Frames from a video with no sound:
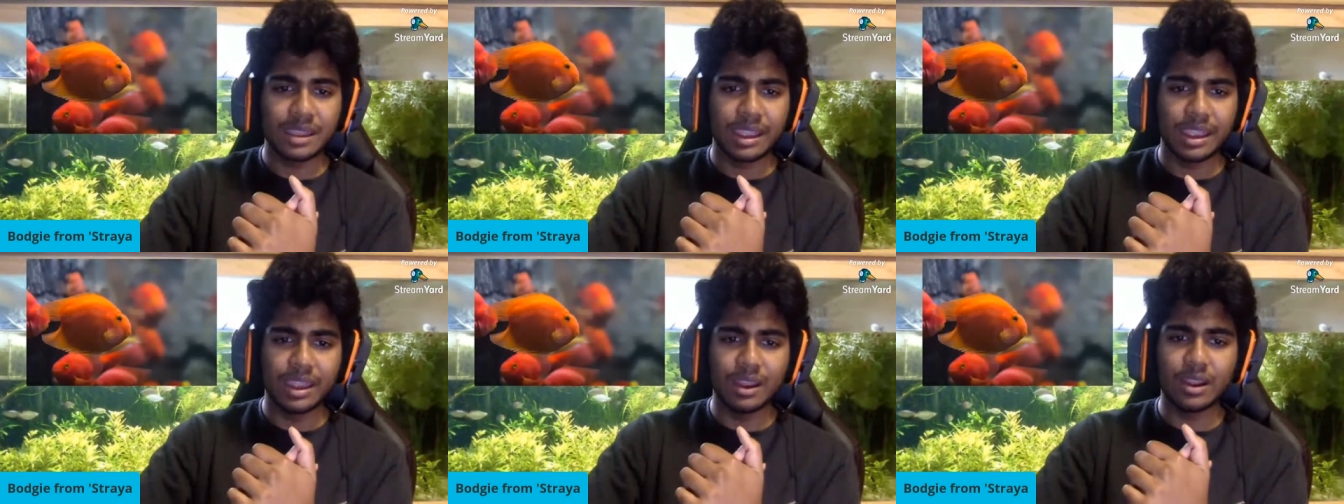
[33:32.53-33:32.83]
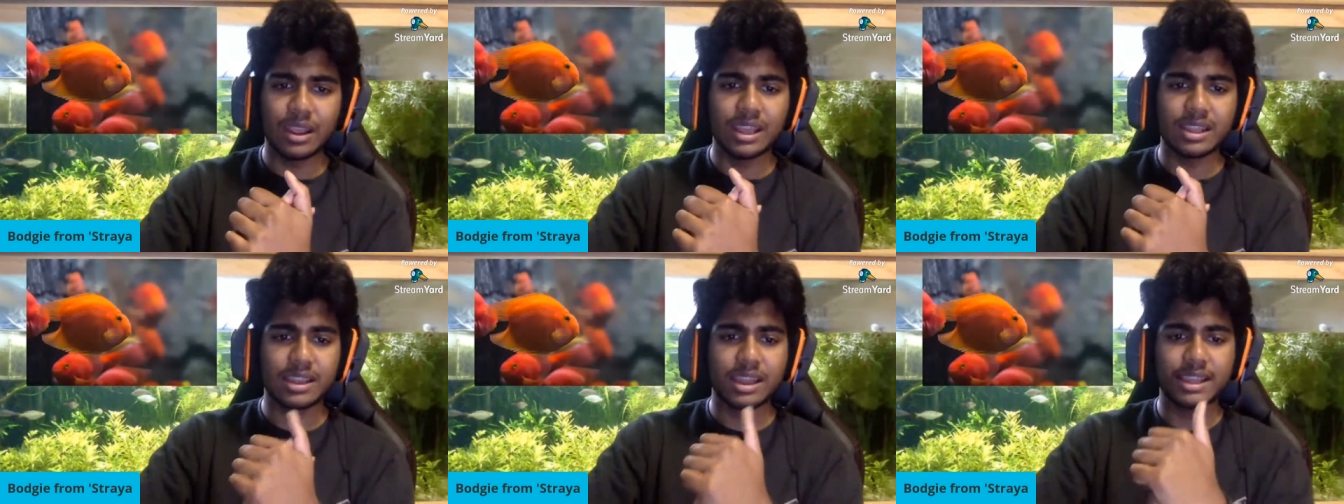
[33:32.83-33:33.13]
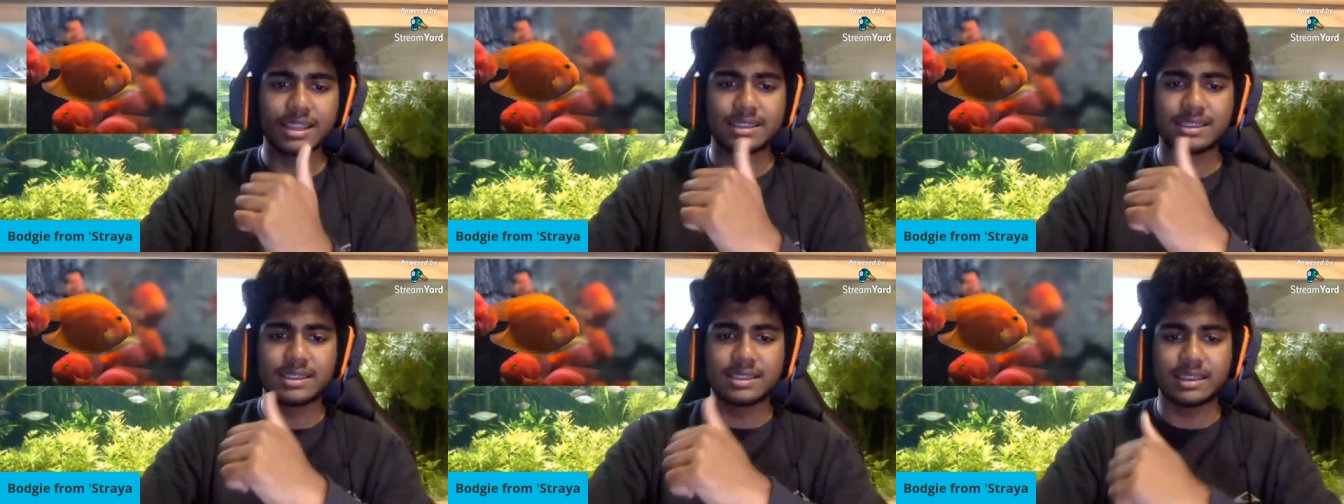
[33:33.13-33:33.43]
you know, it,
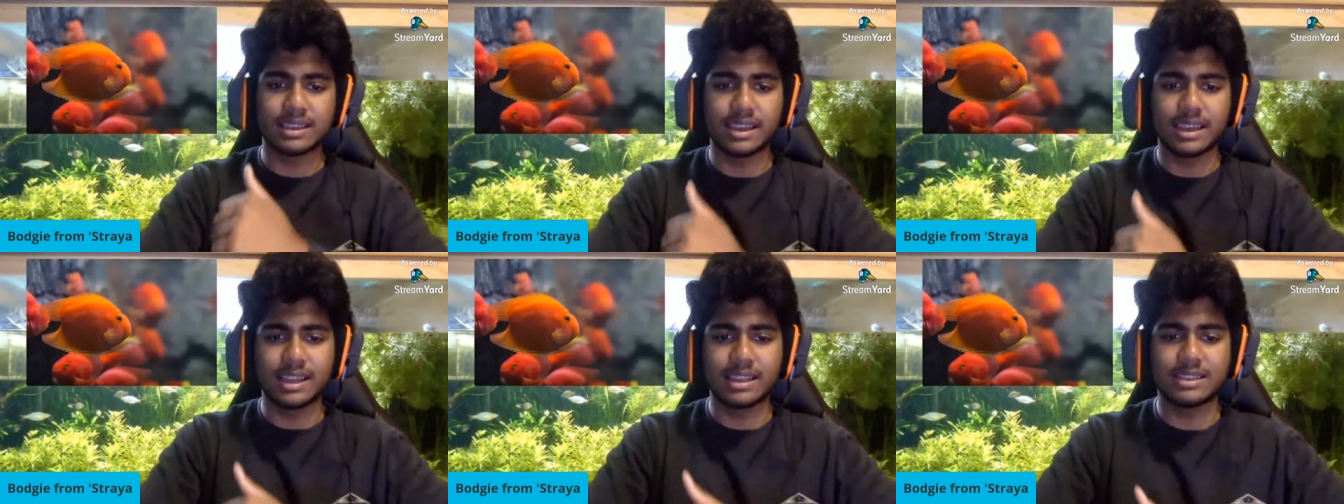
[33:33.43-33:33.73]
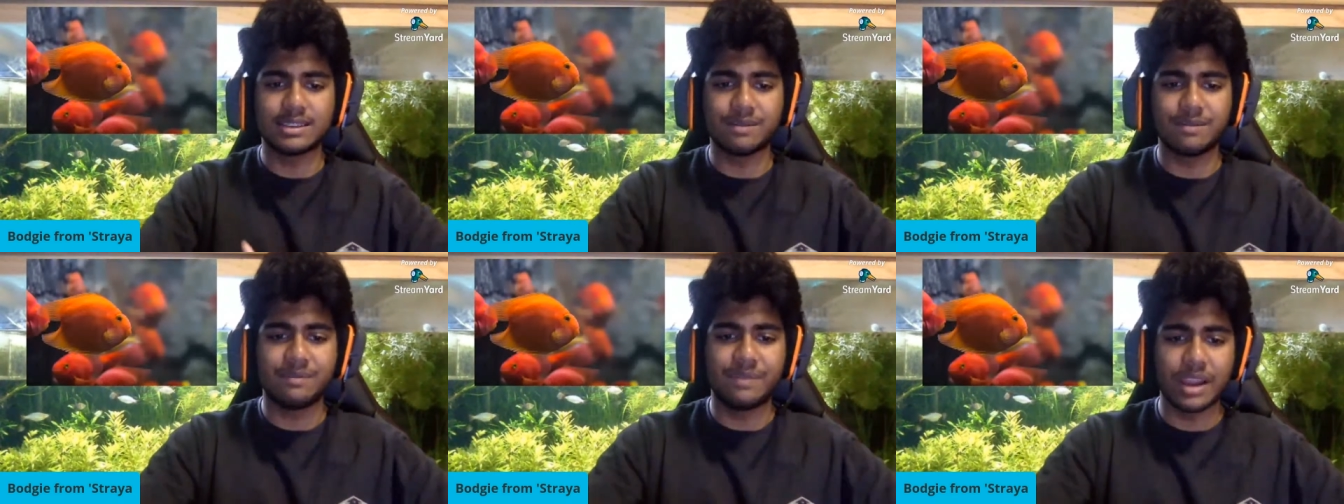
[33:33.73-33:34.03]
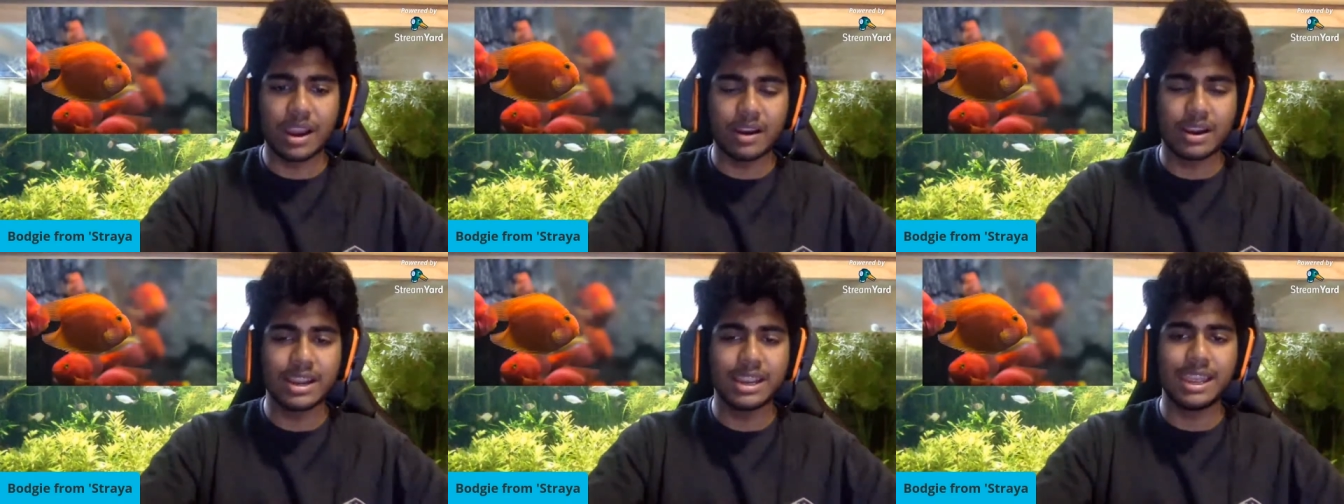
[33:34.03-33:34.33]
it's it's a
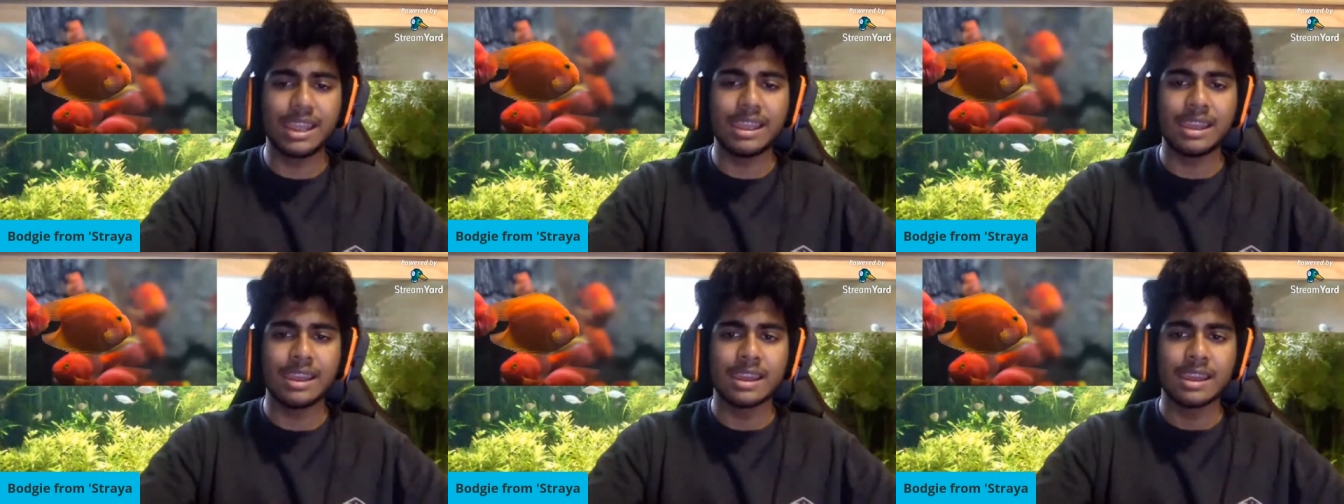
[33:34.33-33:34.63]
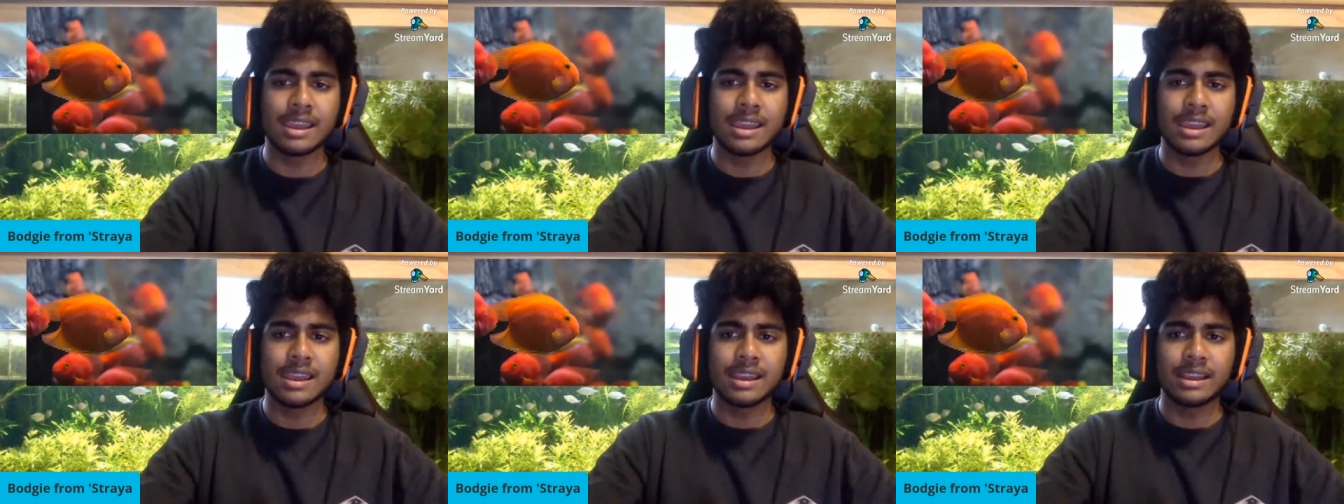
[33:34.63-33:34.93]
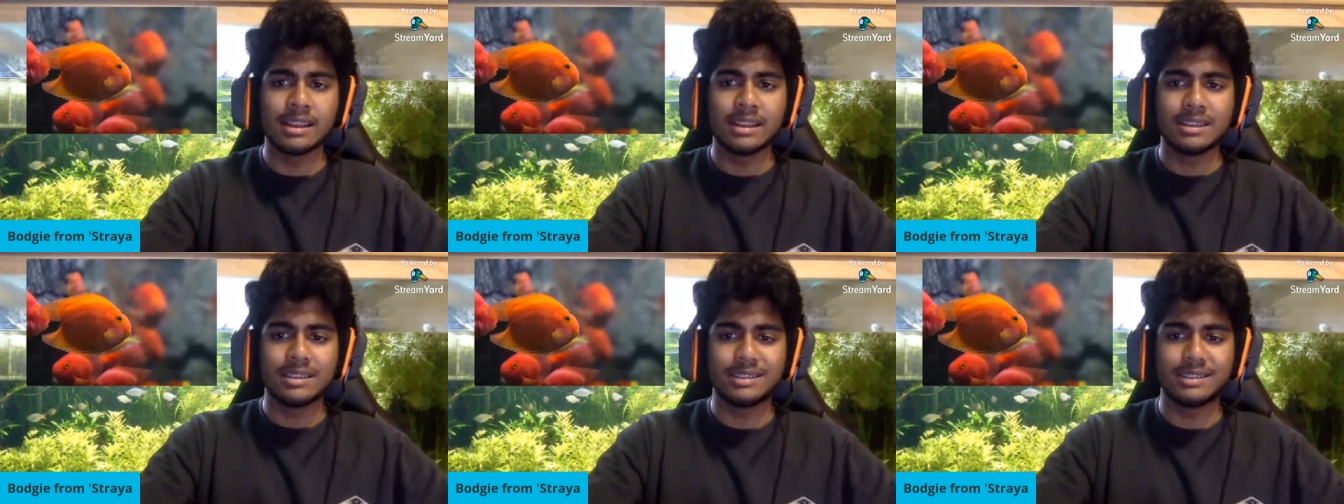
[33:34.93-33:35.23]
very
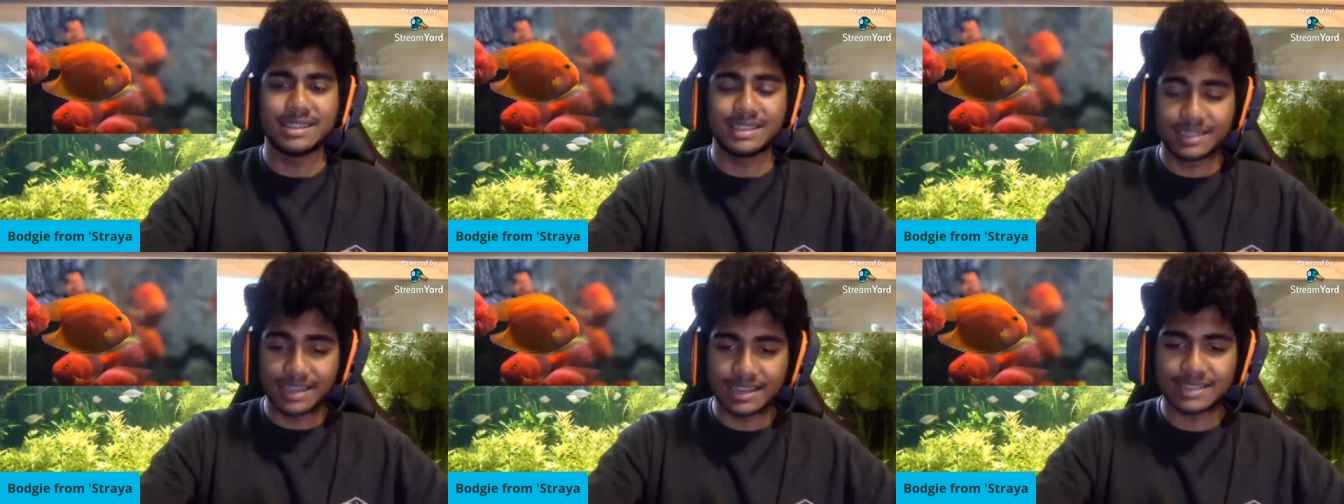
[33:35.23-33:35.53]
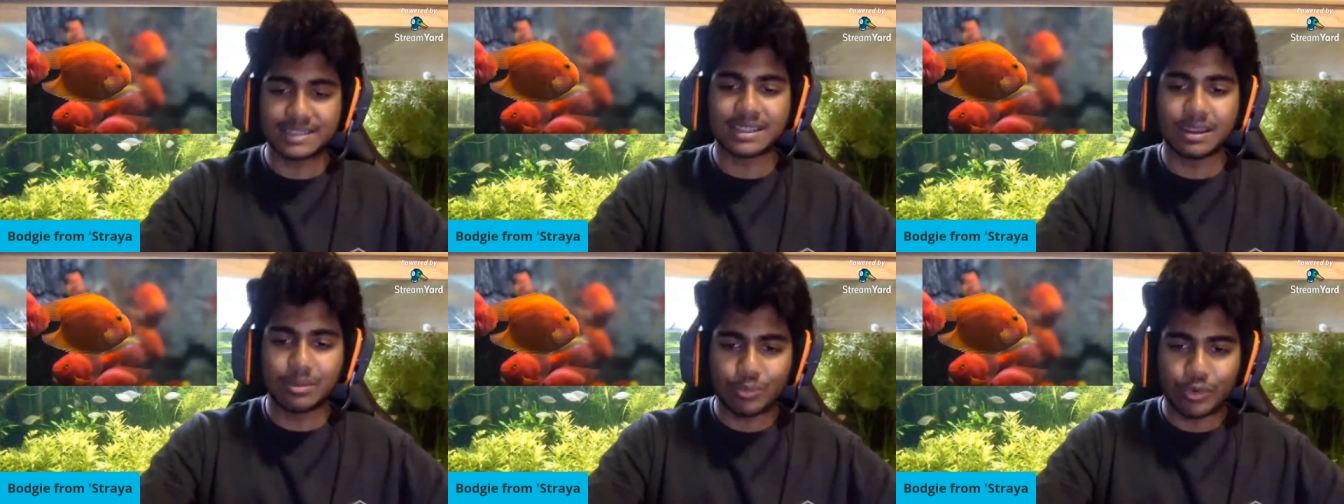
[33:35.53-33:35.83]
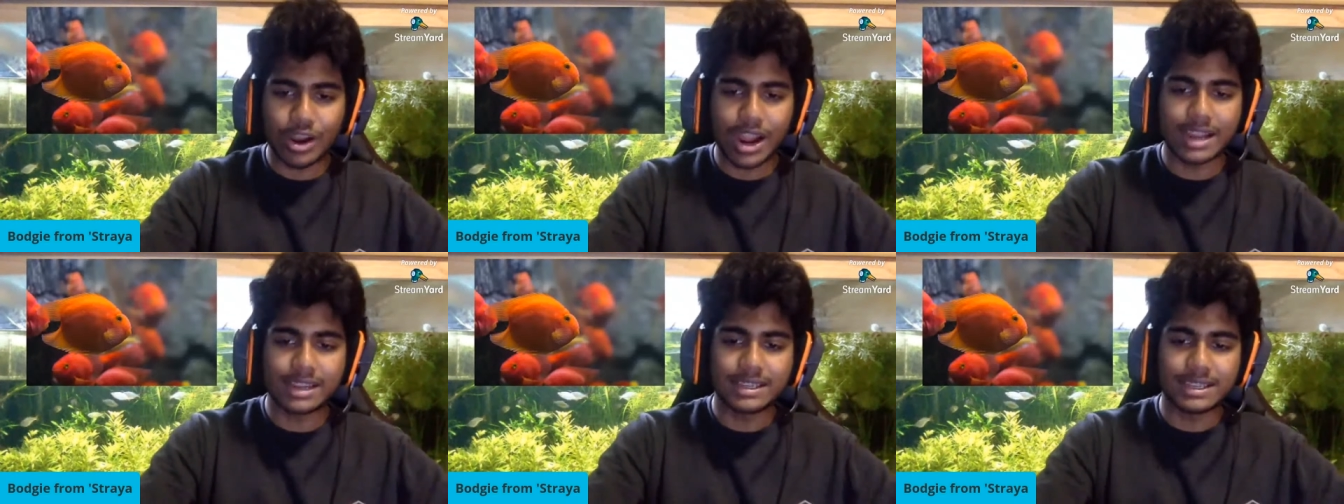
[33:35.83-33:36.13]
disgusting
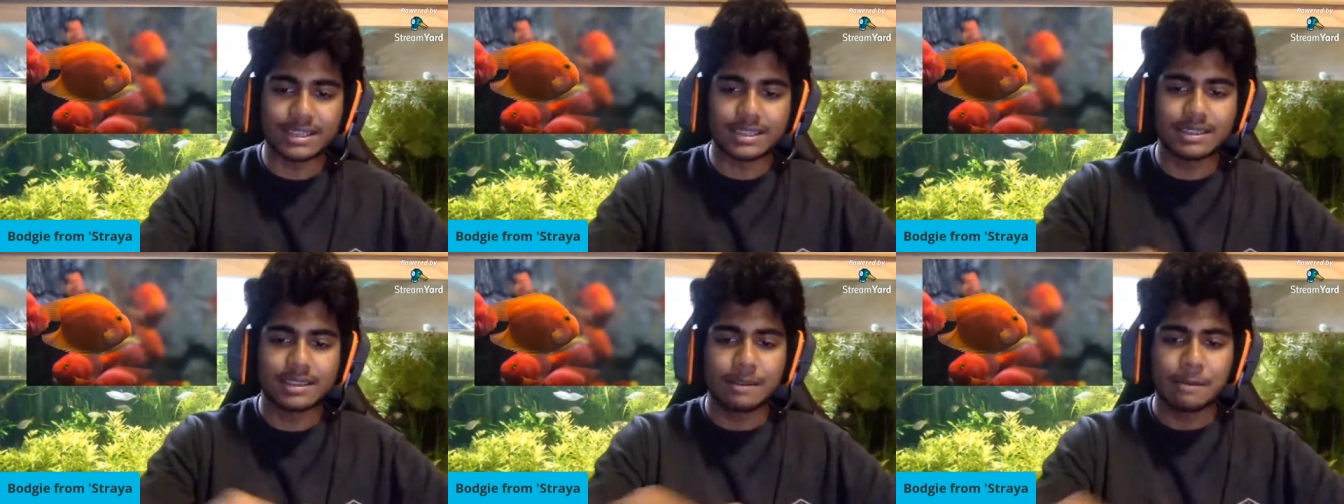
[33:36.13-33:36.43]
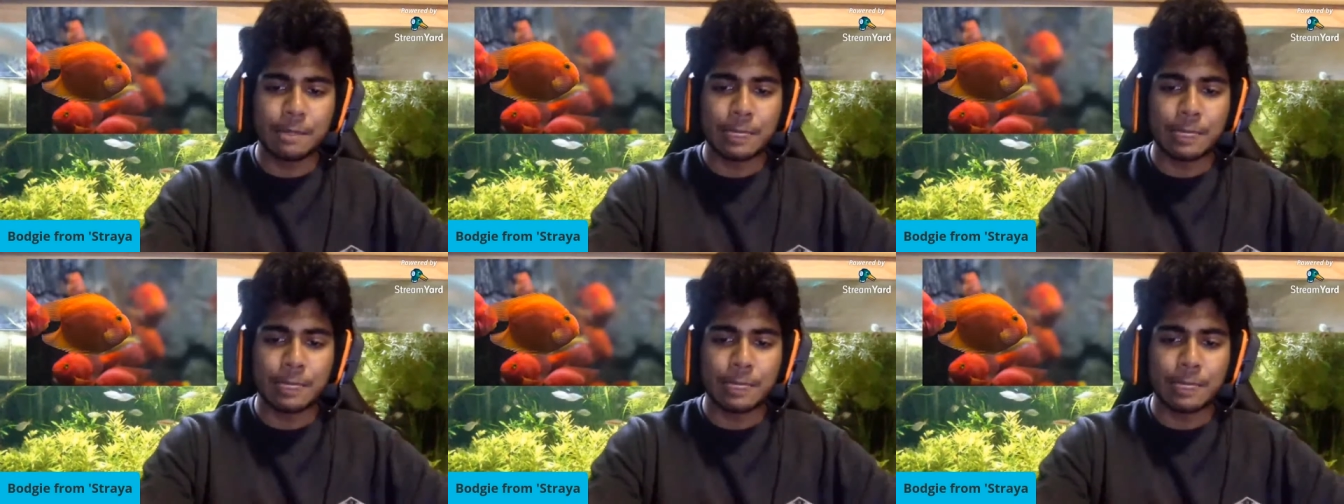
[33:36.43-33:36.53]
practice,